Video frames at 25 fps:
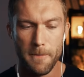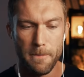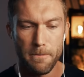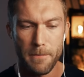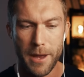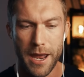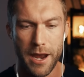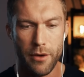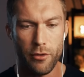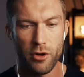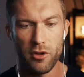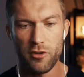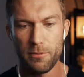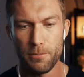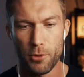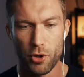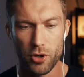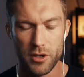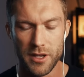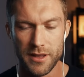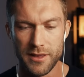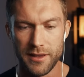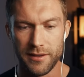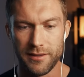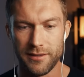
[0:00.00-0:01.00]
parents
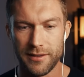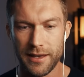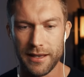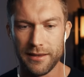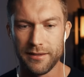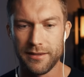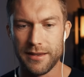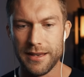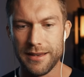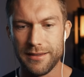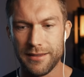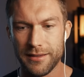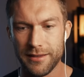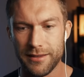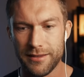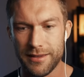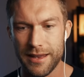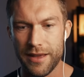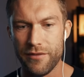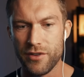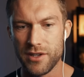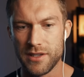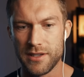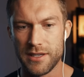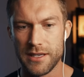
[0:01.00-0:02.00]
born in the 60s and
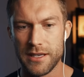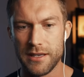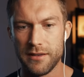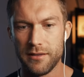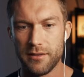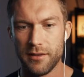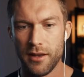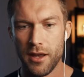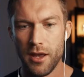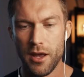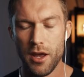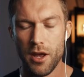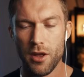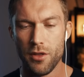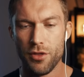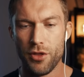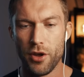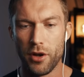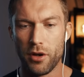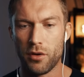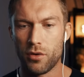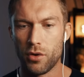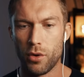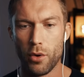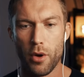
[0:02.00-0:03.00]
70s
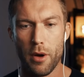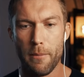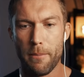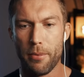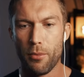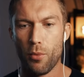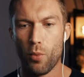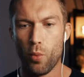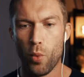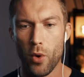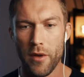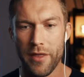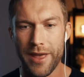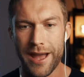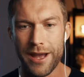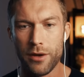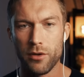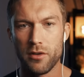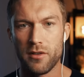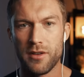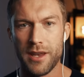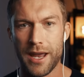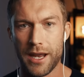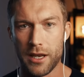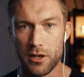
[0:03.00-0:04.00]
that grew up
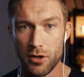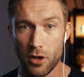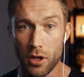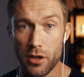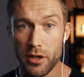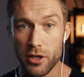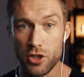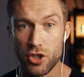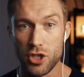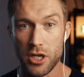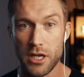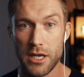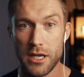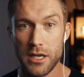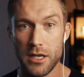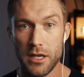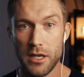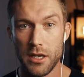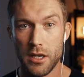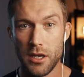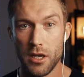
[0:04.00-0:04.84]
without technology